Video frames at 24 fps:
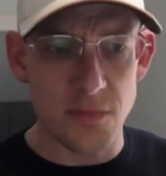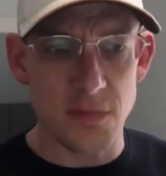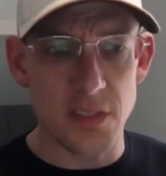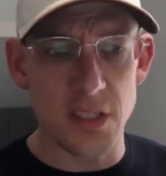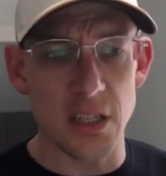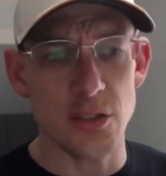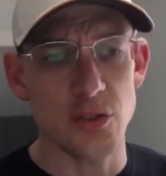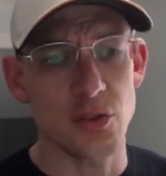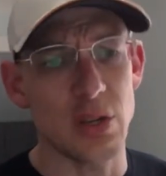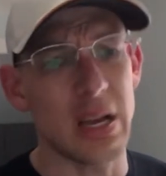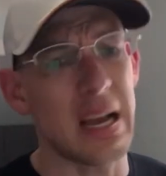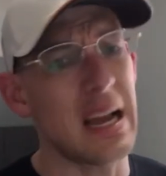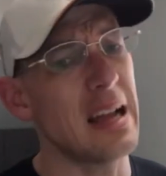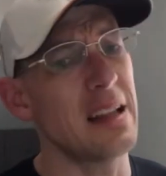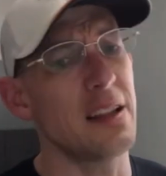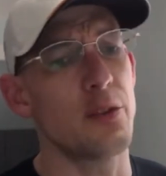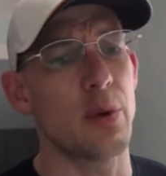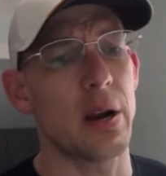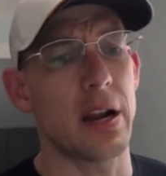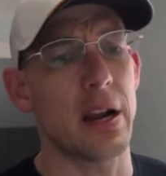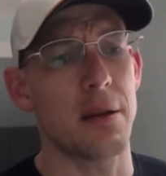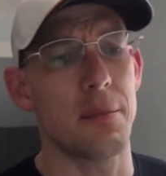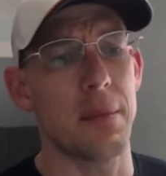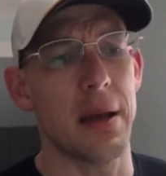So I highly
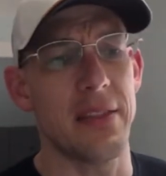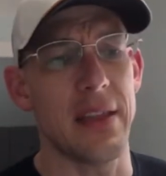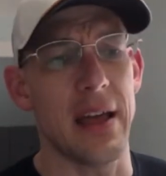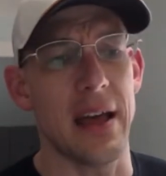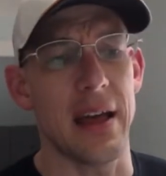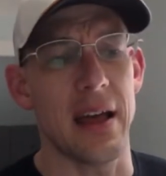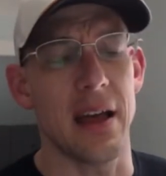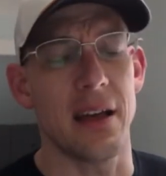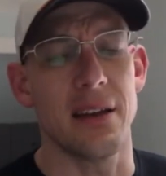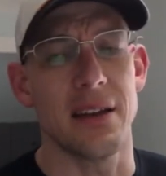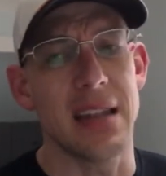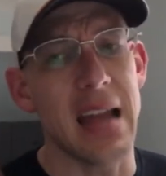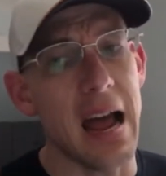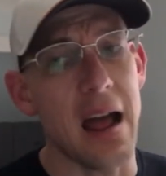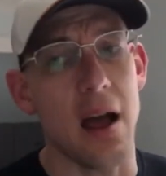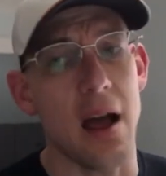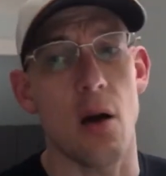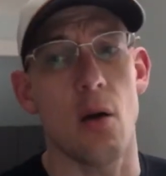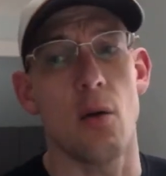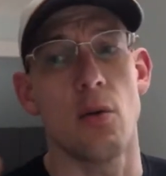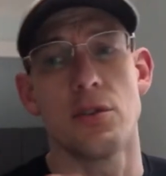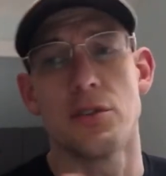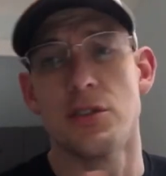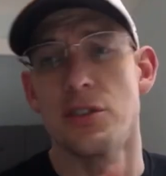recommend that.
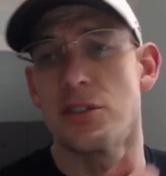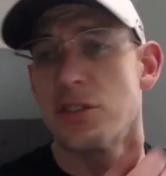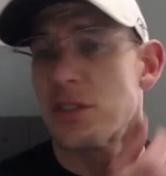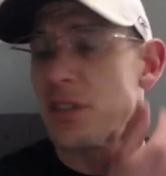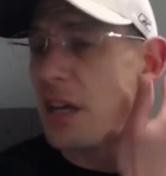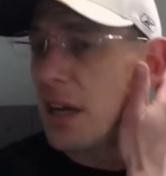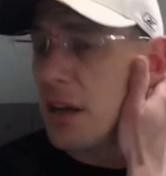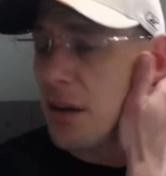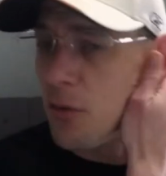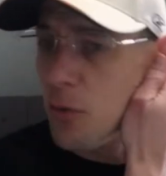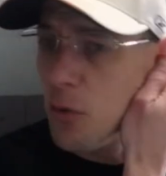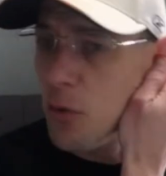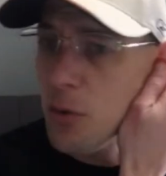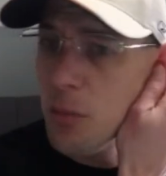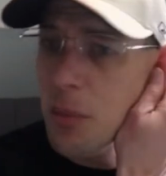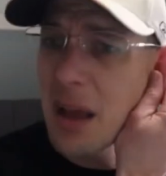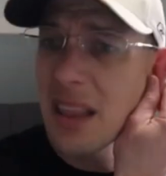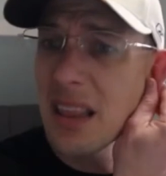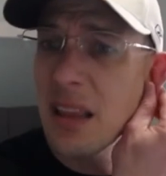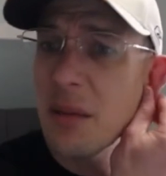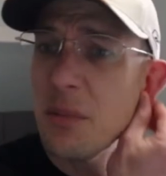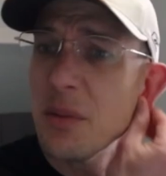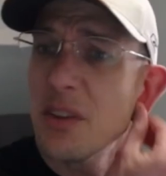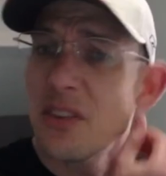Now, you're saying, well, my
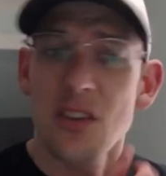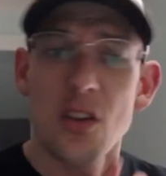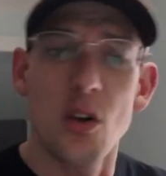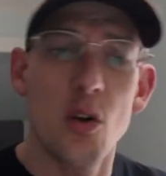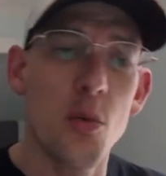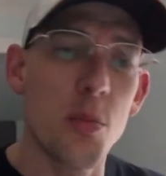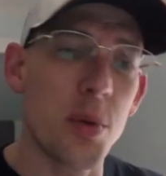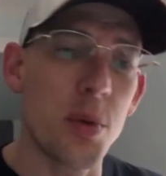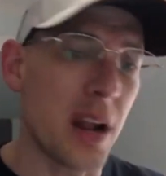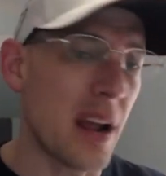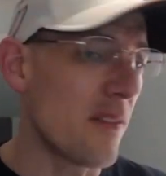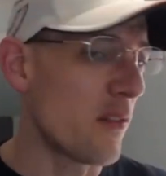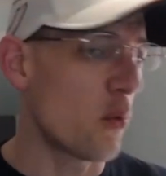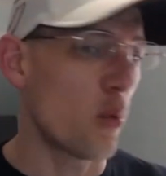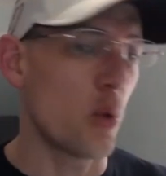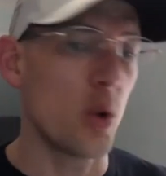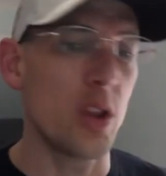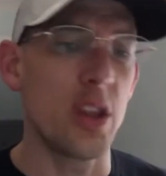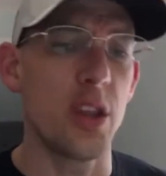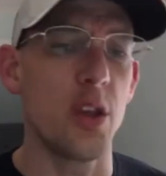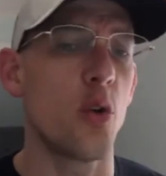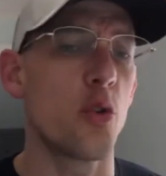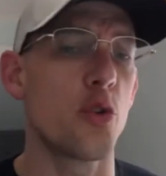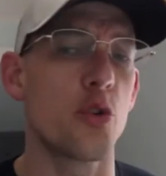limit's low, but I have a
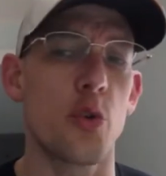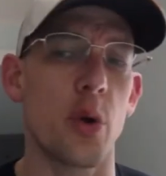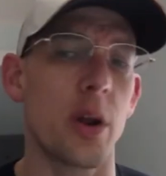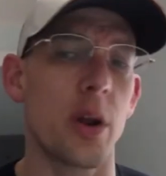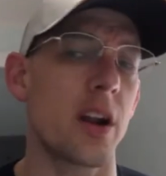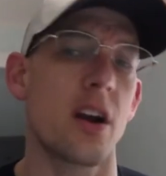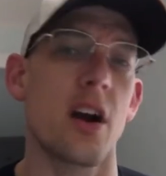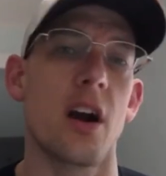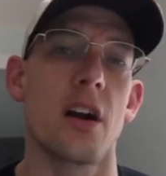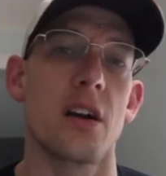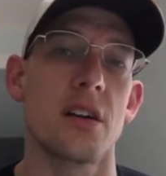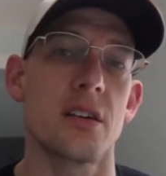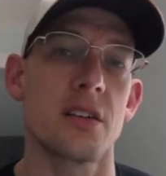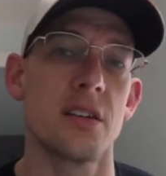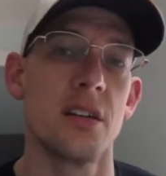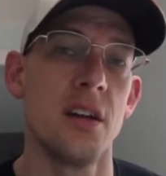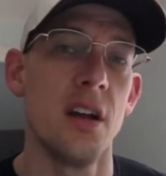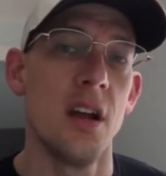really old credit card.